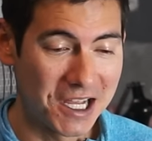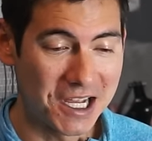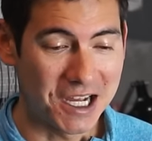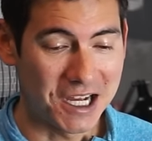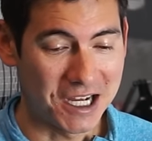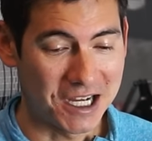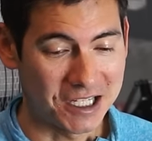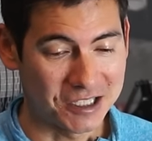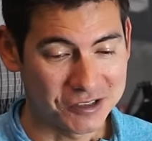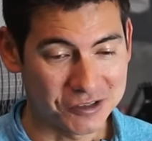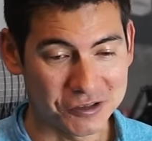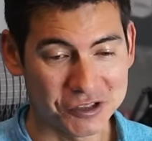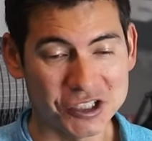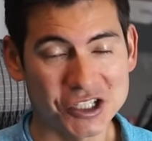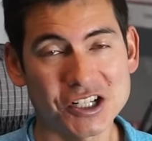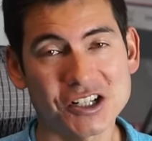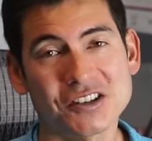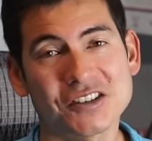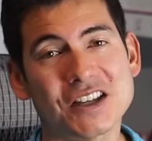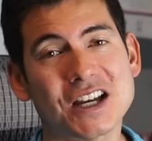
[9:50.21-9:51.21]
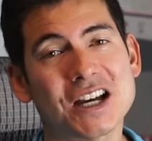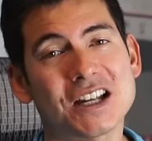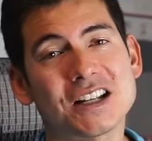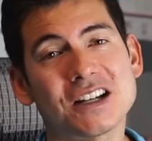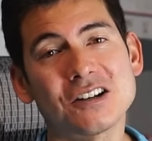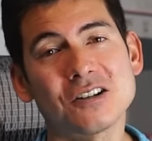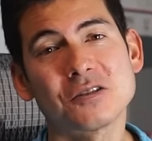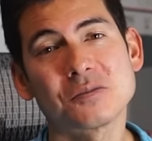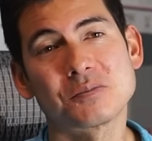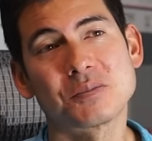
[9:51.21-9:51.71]
So check that
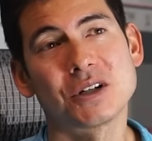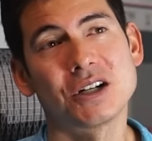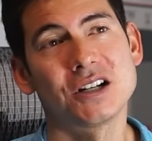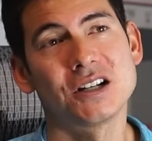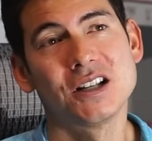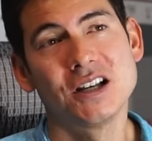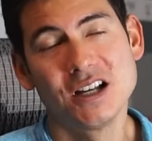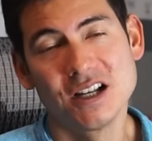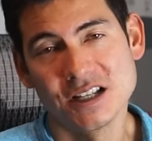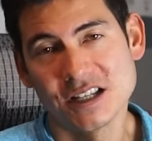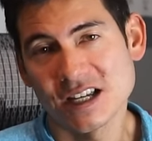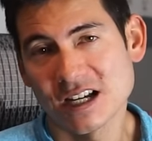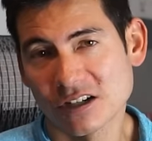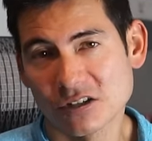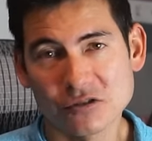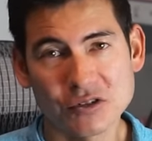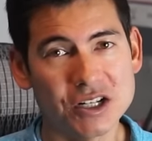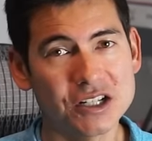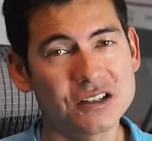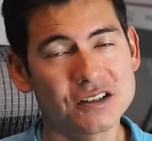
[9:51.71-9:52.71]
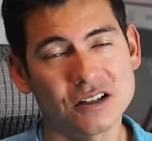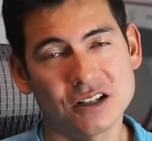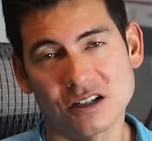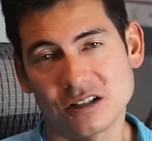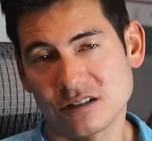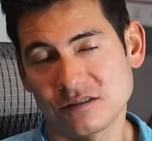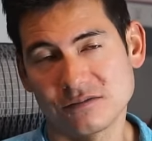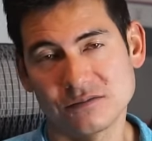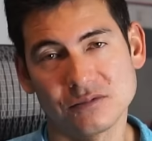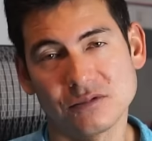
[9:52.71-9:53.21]
out. But yeah, great.
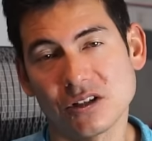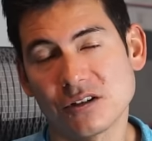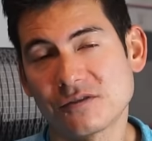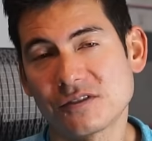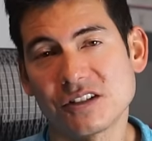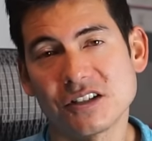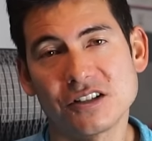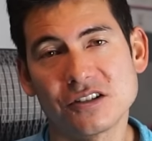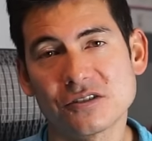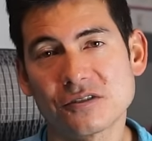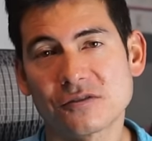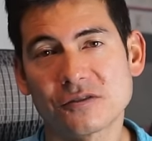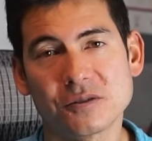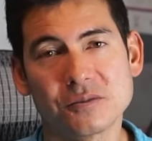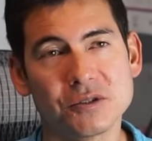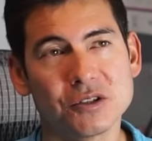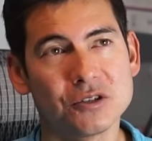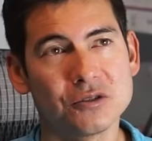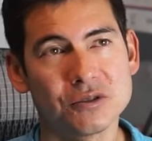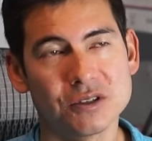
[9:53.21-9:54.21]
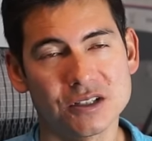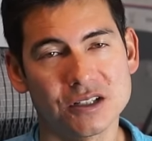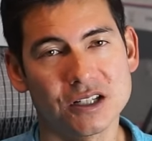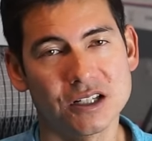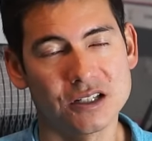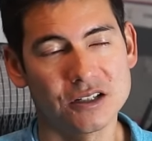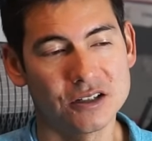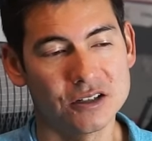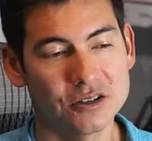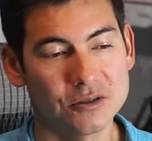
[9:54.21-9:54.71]
Love to hear from you
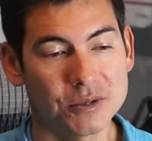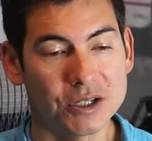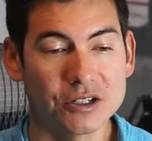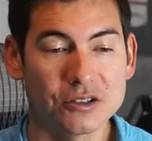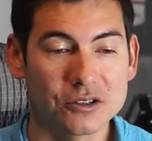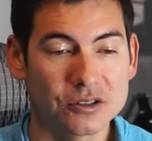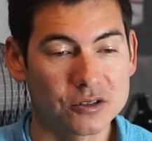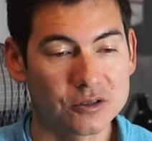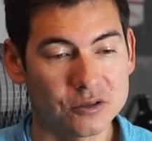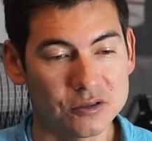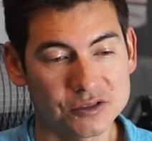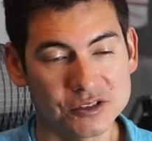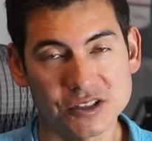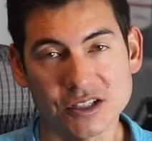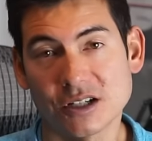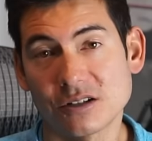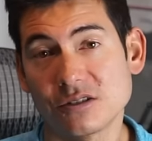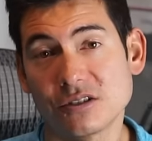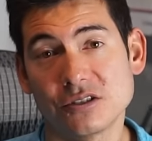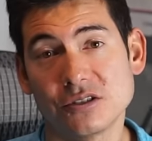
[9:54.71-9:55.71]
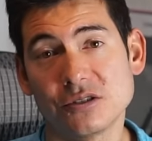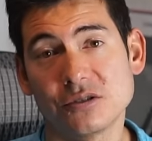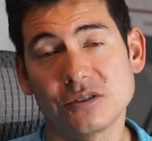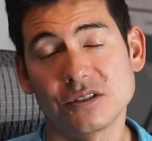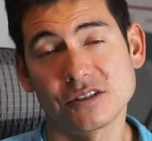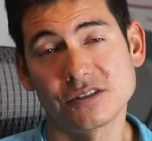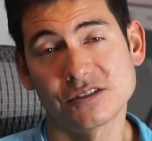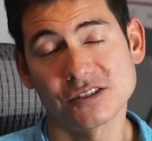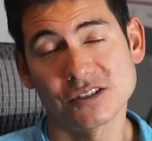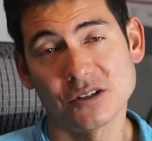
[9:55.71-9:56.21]
and hear about your goals and how you're
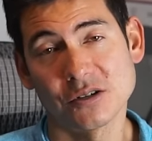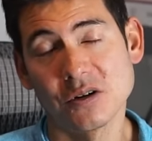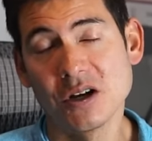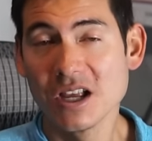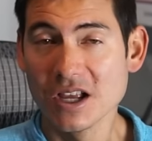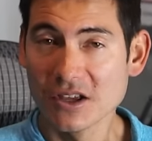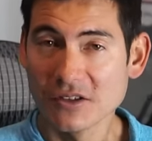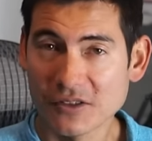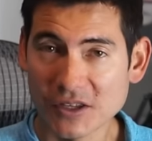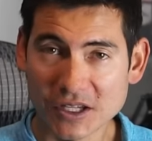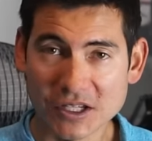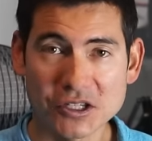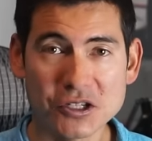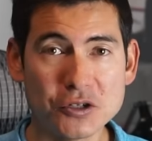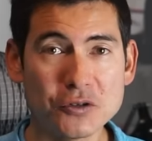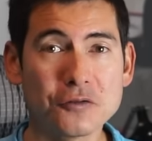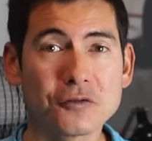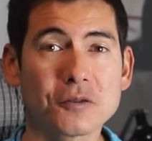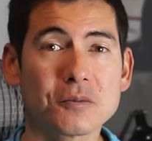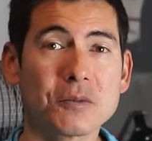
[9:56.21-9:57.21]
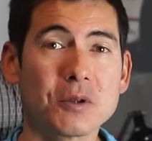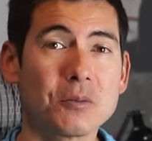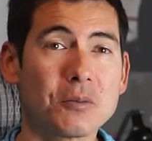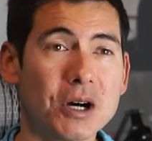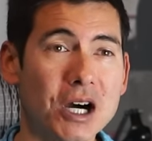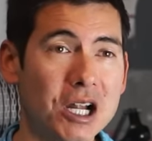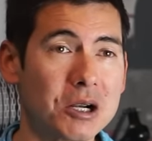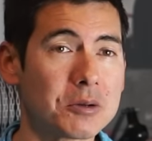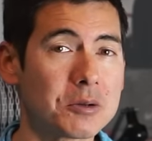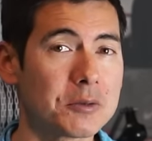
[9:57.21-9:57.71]
doing. So thank you from the
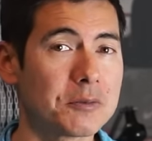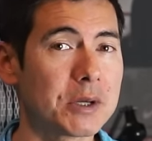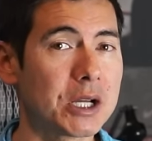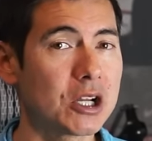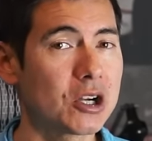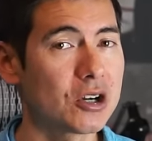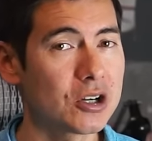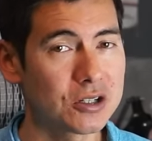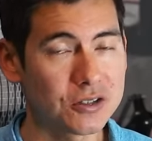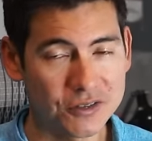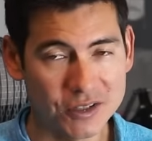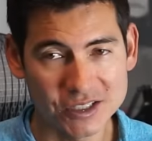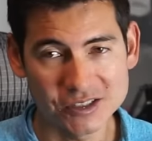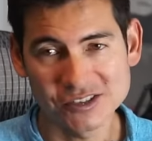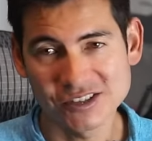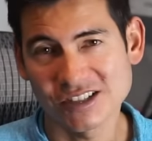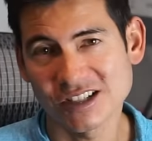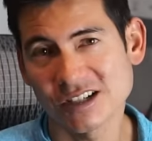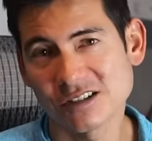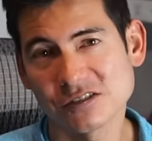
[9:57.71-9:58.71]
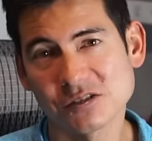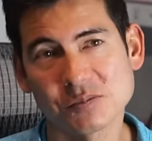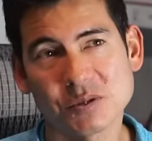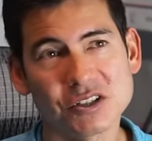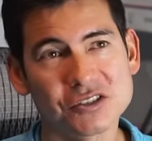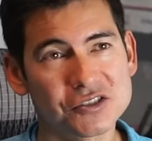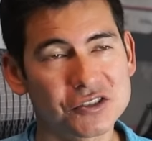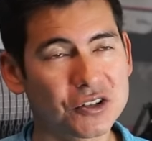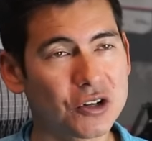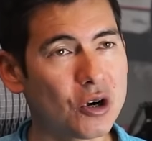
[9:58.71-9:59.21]
bottom of my heart. Thanks to title
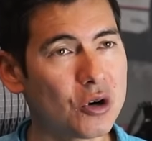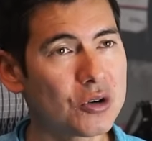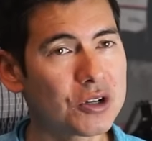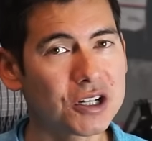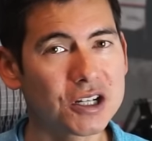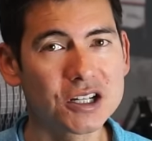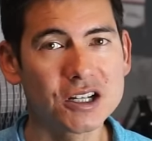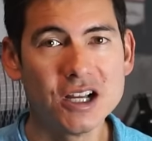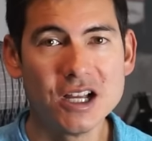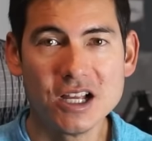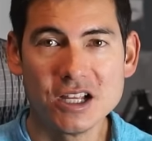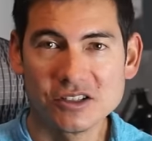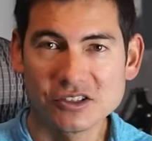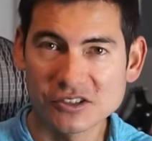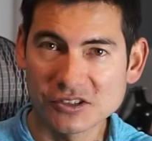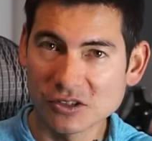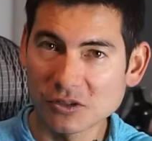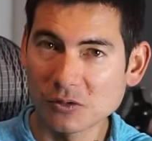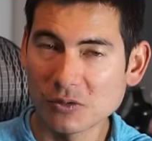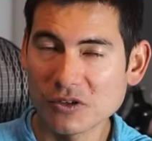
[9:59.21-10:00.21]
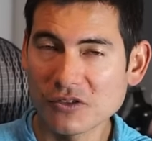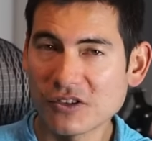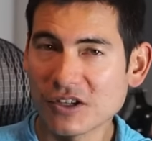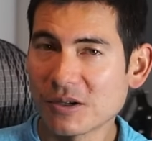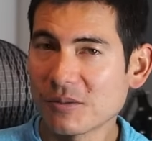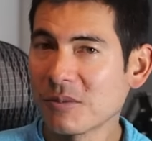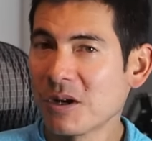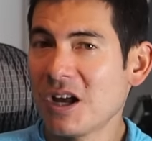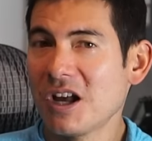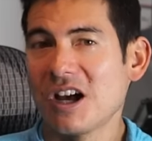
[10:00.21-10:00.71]
sponsor Hoka. Still with
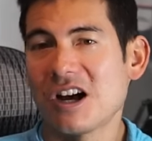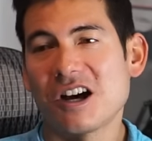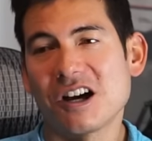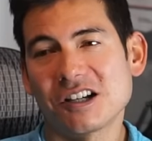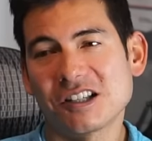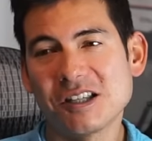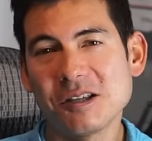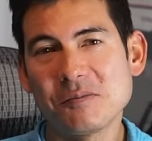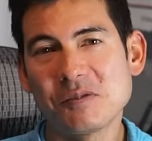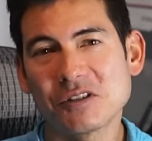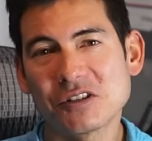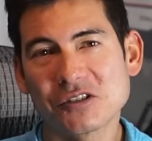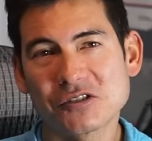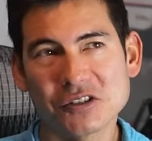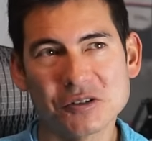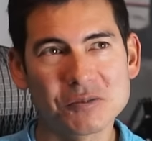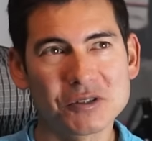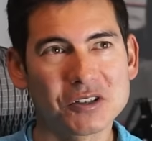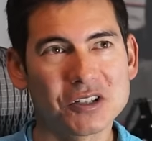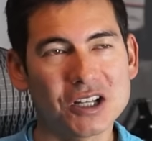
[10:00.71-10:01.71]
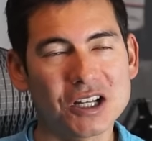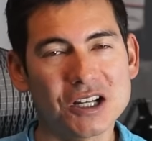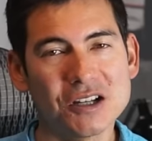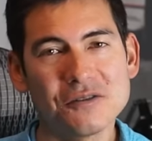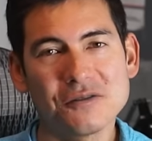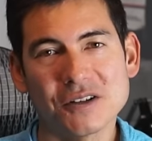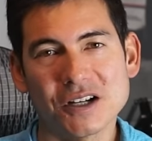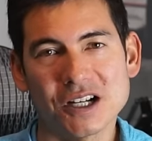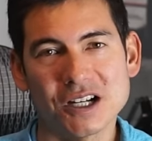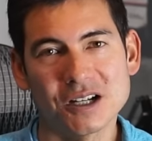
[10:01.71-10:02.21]
them, keeping the dream alive.